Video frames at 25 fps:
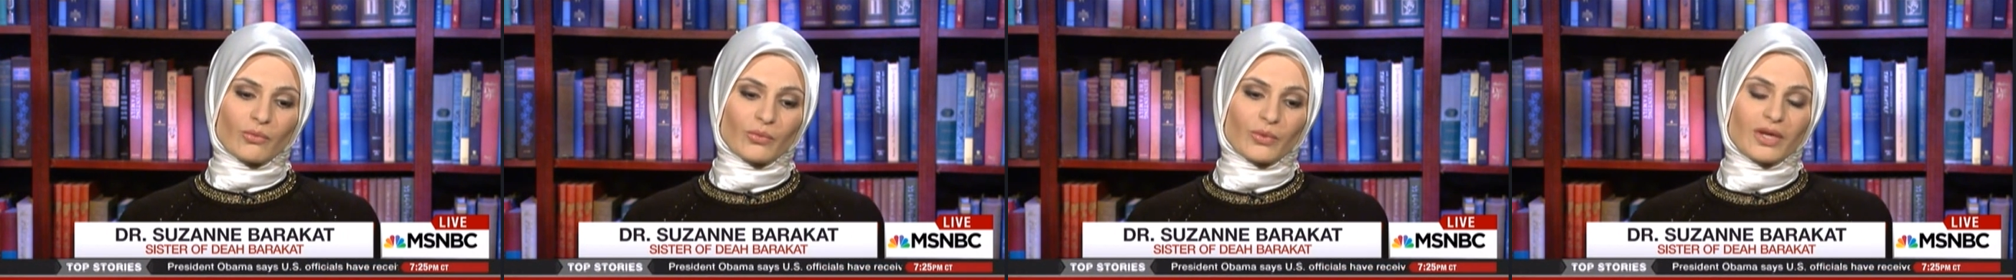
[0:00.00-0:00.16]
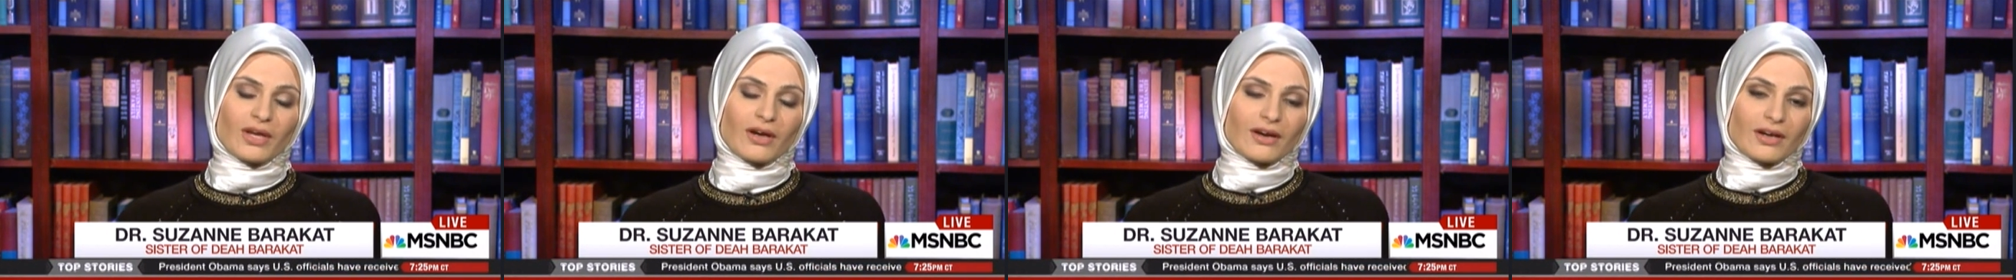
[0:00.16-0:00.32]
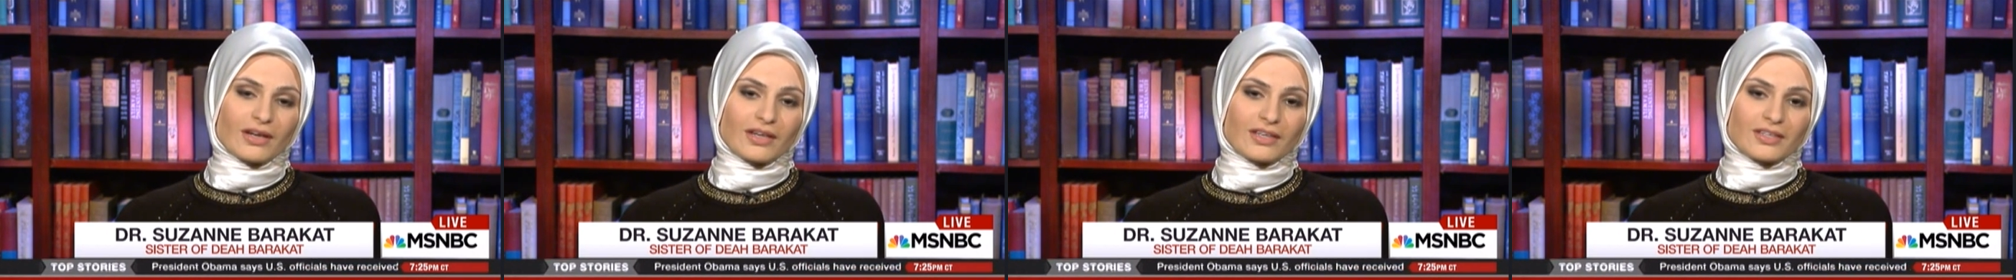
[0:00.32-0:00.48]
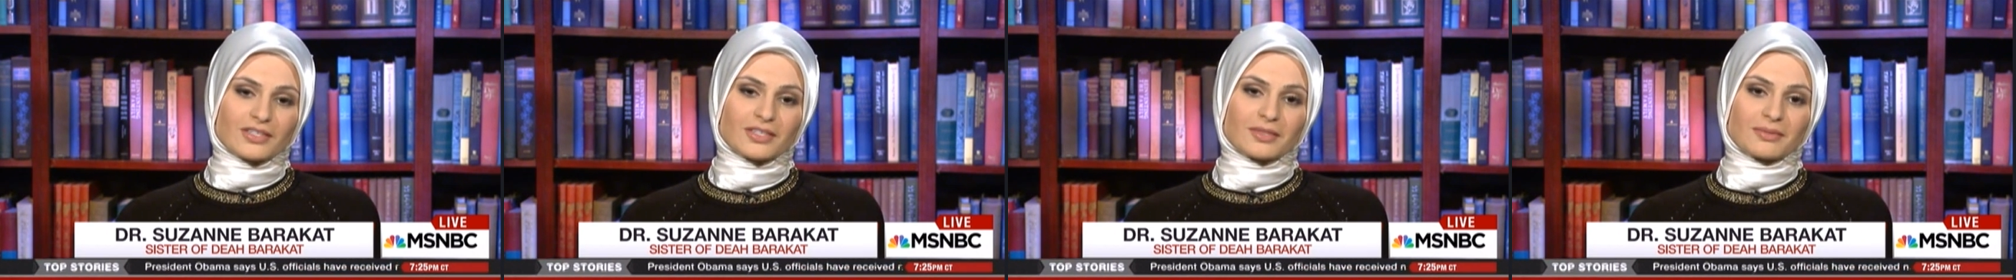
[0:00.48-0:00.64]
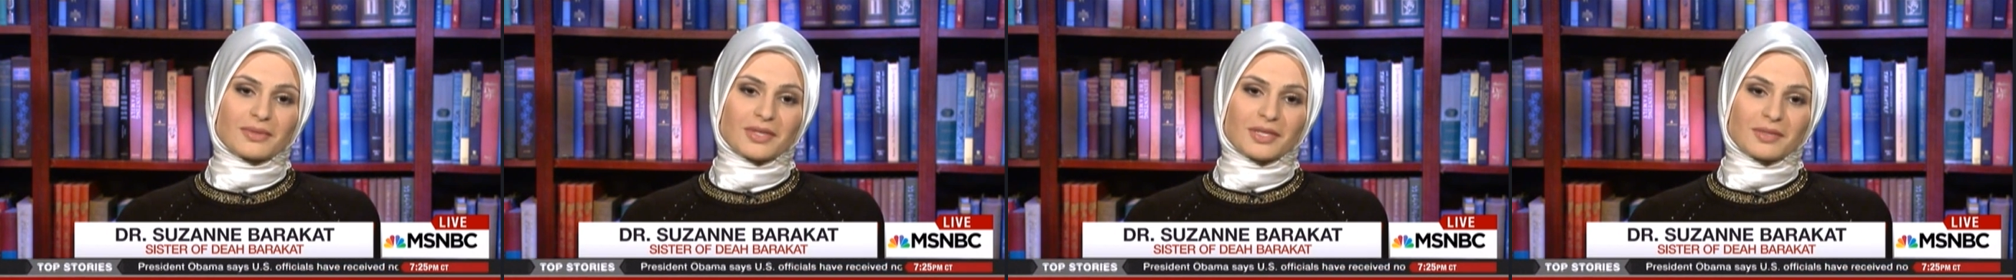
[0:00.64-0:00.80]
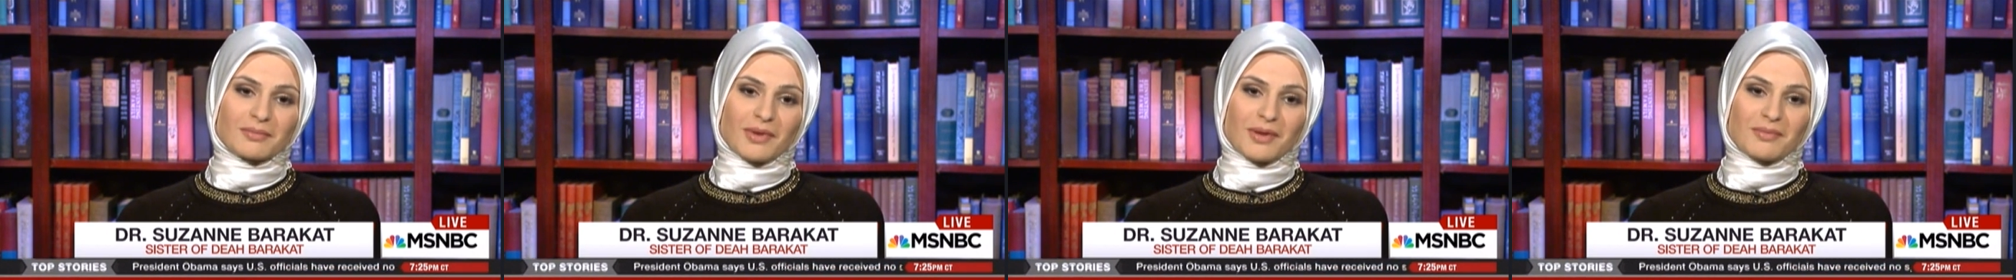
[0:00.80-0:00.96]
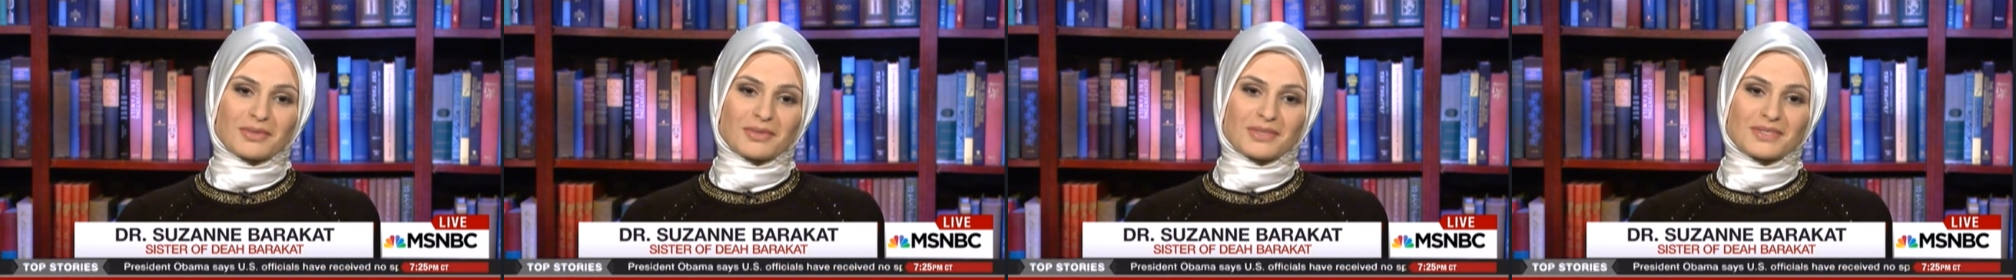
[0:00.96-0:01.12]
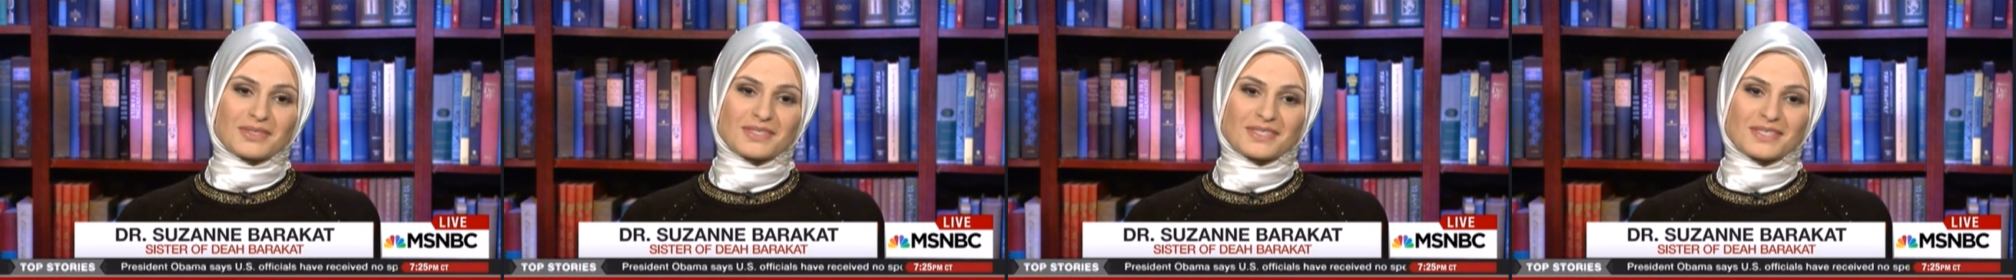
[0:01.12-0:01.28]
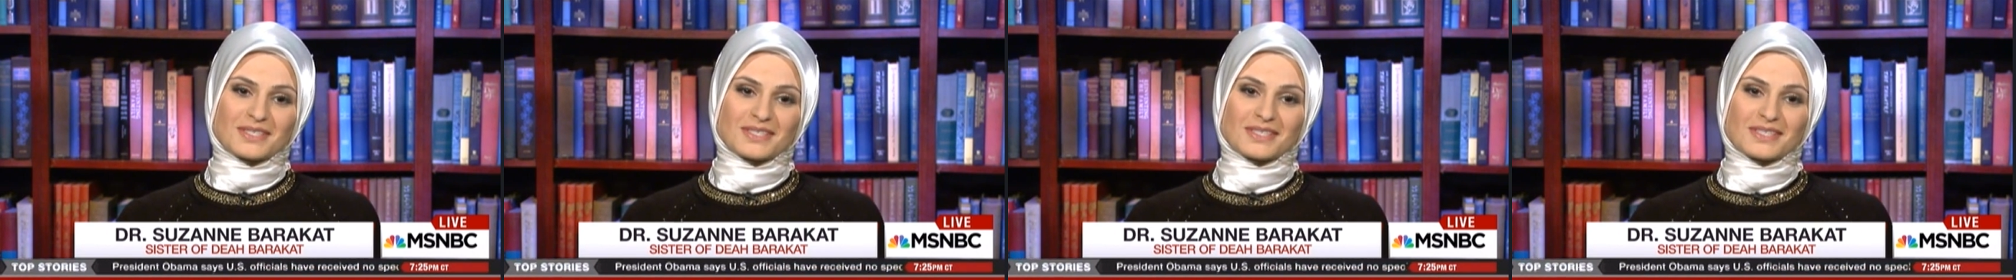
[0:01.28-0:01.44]
We are contributing
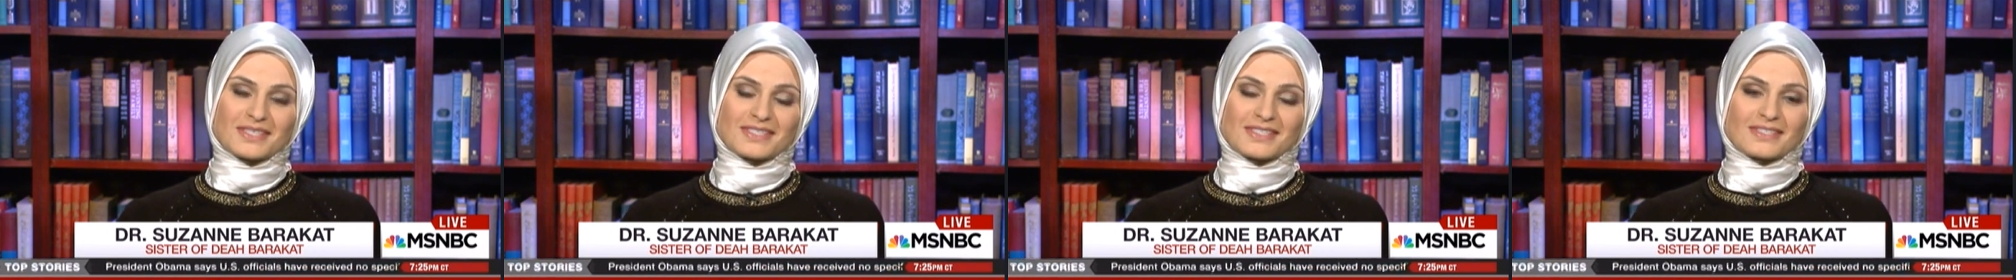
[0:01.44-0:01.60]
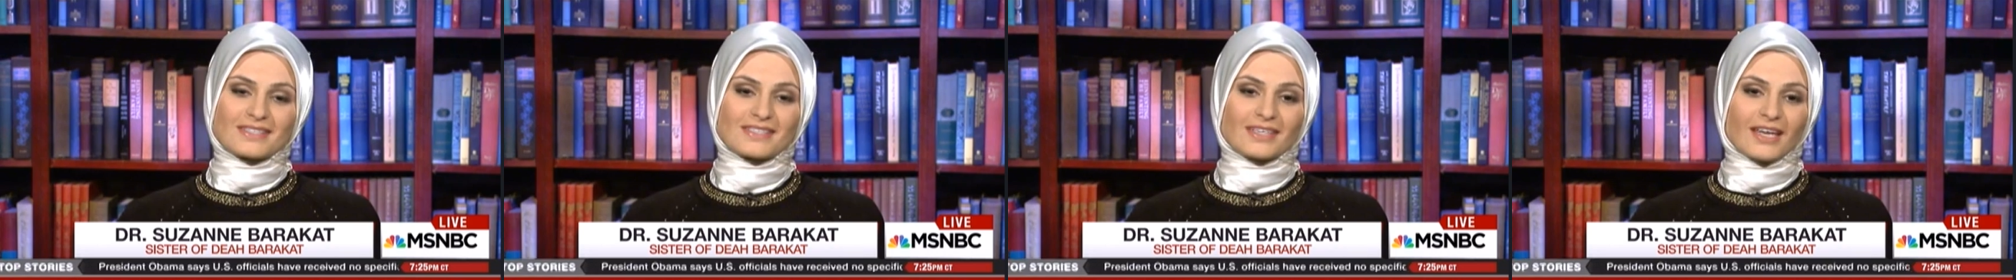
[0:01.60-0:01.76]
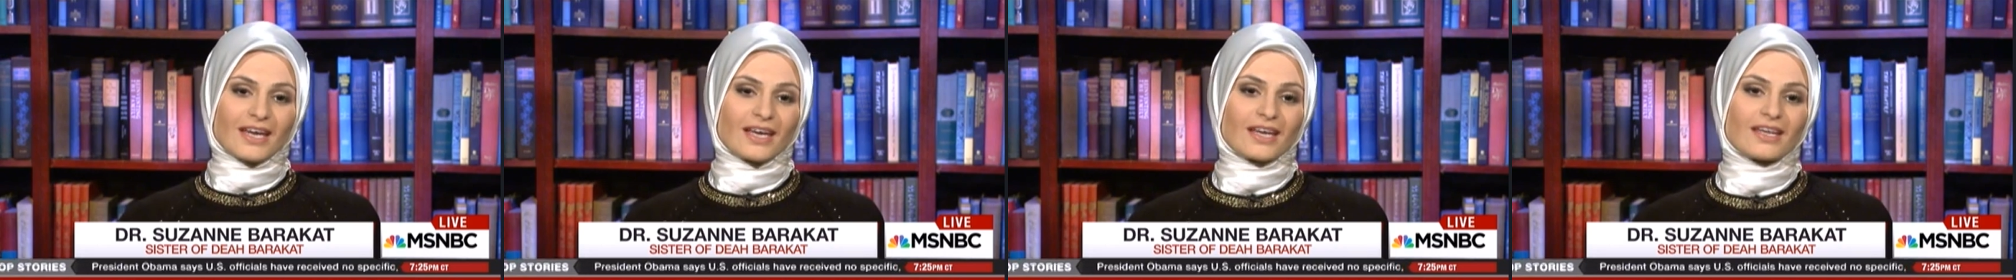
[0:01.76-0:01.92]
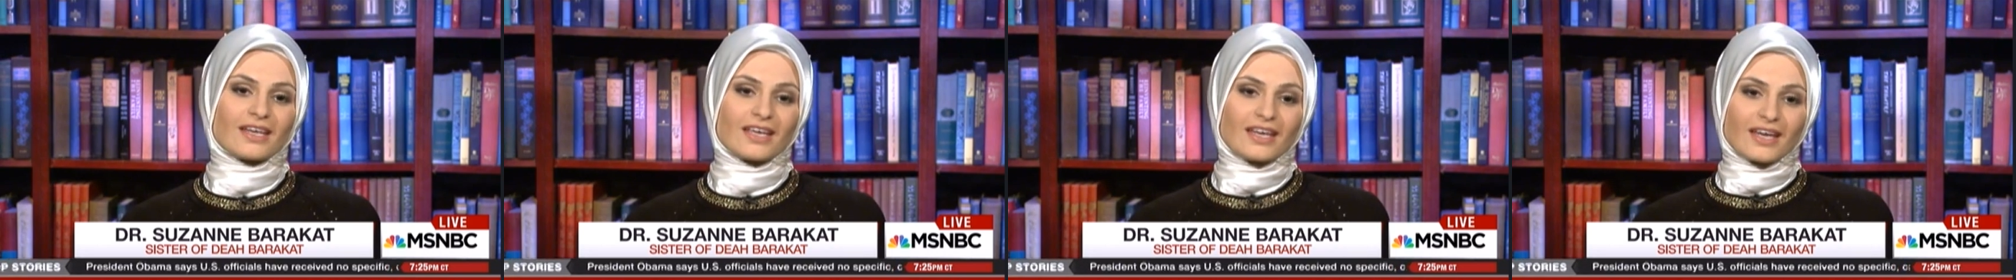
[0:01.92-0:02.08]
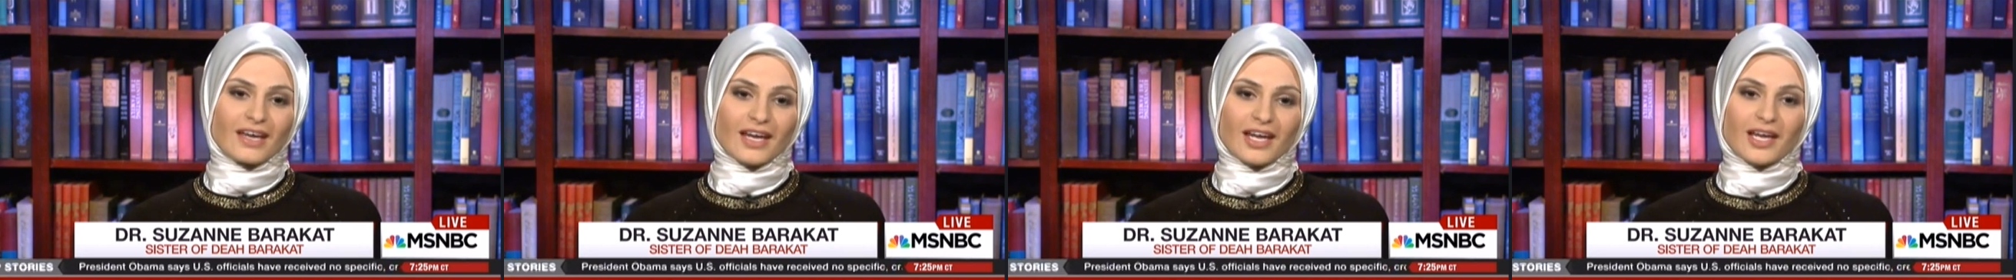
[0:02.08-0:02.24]
members to the society.